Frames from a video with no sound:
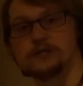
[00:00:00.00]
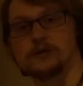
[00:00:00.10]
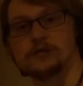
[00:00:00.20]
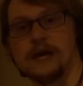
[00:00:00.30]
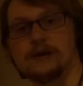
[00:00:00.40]

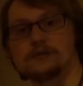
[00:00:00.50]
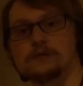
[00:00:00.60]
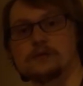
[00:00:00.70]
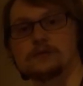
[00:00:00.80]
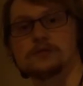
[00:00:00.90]
start to
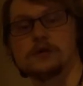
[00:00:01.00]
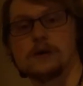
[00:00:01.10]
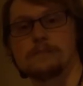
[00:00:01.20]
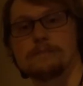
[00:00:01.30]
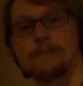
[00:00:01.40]
answer
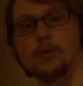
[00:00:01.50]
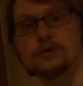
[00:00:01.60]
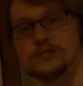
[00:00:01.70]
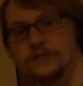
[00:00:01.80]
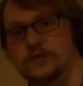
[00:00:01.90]
some more
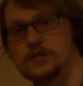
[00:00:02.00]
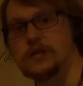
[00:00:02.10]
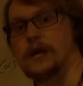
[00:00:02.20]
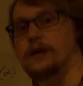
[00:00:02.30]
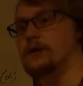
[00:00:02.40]

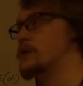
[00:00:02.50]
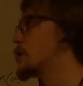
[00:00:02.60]
sophisticated